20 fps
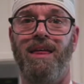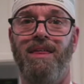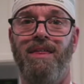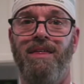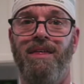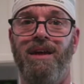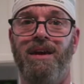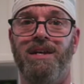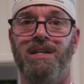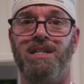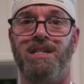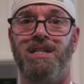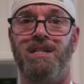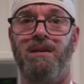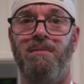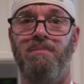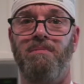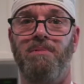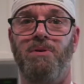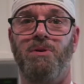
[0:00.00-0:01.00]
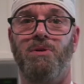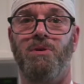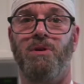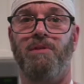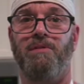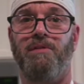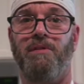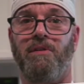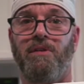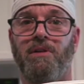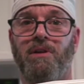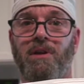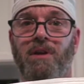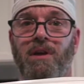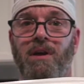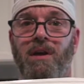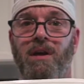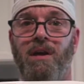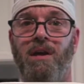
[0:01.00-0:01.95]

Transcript: this beautiful